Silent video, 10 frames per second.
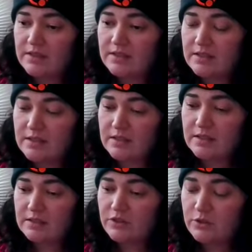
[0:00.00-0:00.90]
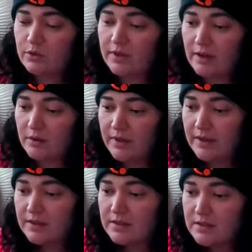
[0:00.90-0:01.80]
This is individual care
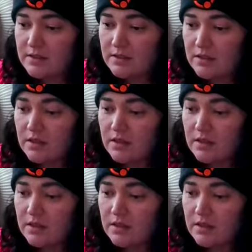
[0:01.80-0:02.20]
plans.